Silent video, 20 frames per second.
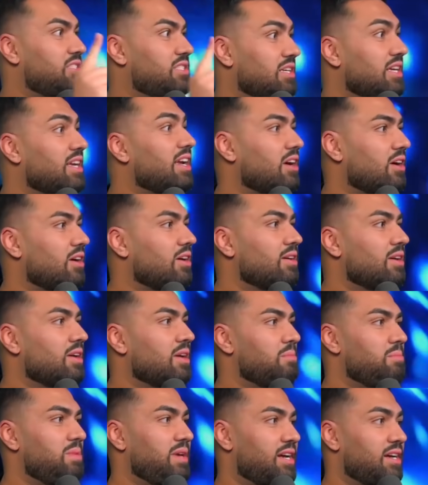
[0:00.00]
in here
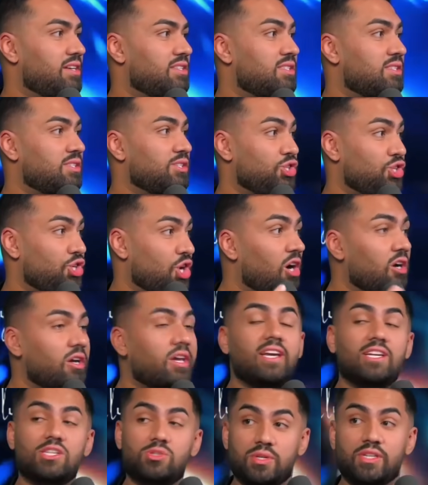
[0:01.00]
mm-hmm. because
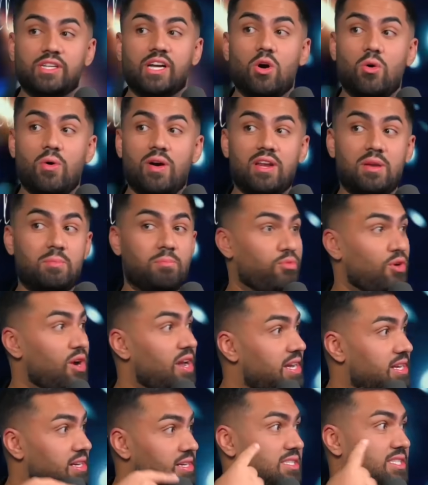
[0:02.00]
junkies would go in and
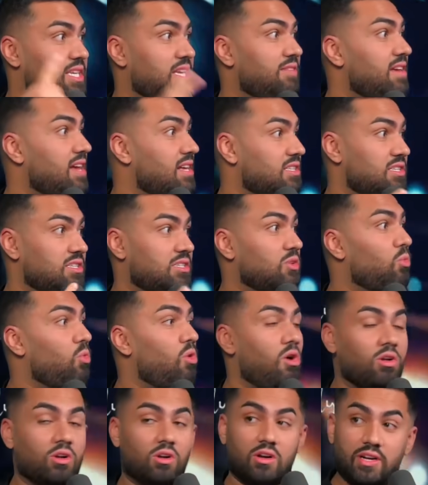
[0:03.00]
break into C V S's and
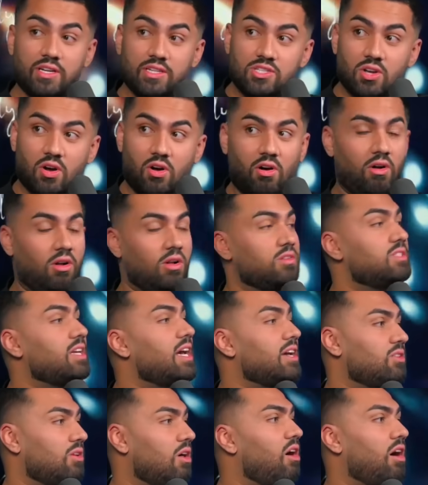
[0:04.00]
Walgreens mm-hmm. all
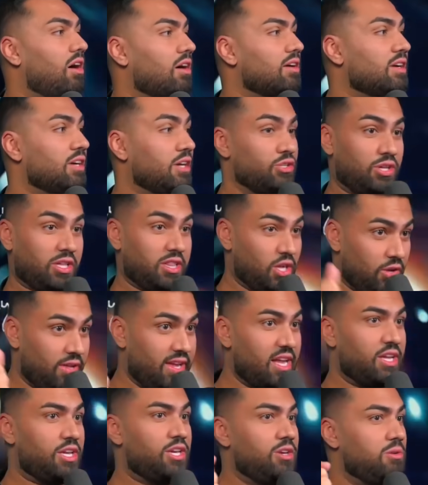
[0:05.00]
day long. Mm-hmm. So they
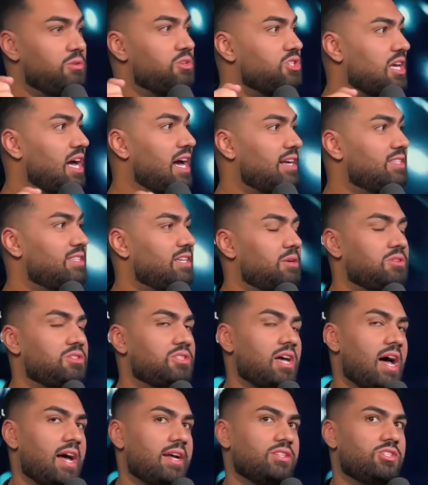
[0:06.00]
literally had huge signs
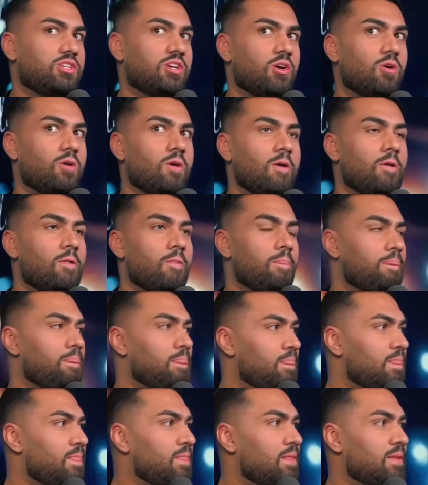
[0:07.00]
outside. That'd so go to a
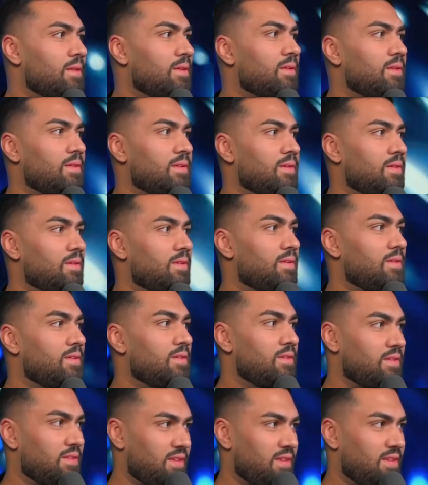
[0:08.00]
different city if you wanted them.